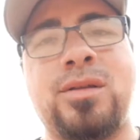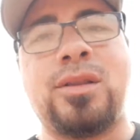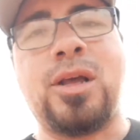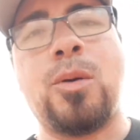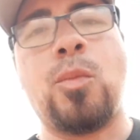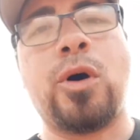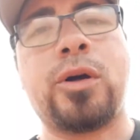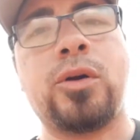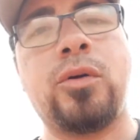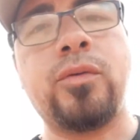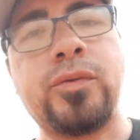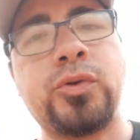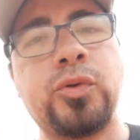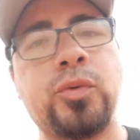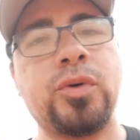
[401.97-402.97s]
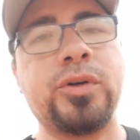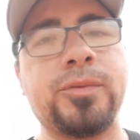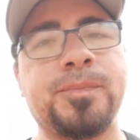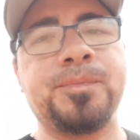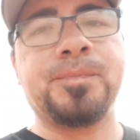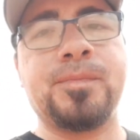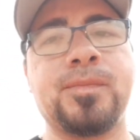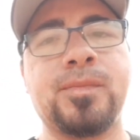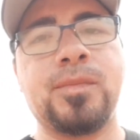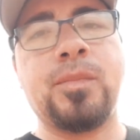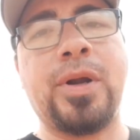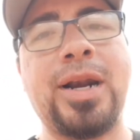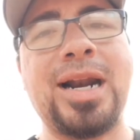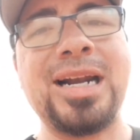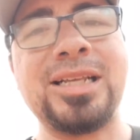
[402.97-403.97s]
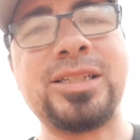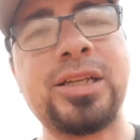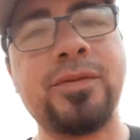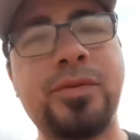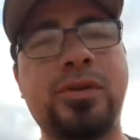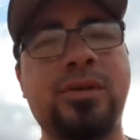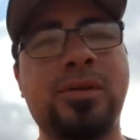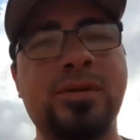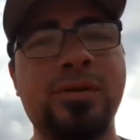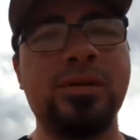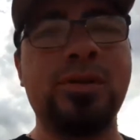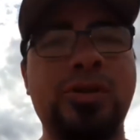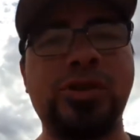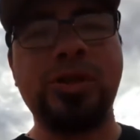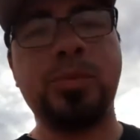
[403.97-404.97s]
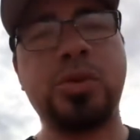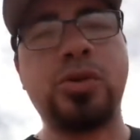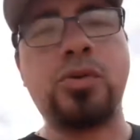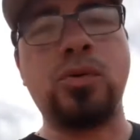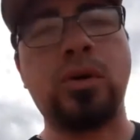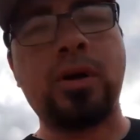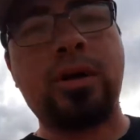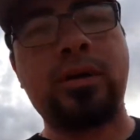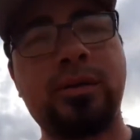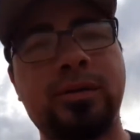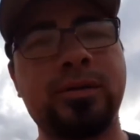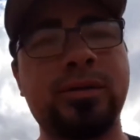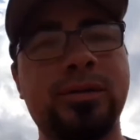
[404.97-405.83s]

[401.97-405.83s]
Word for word: now I'm walking over to uh, my 97 GMC Yukon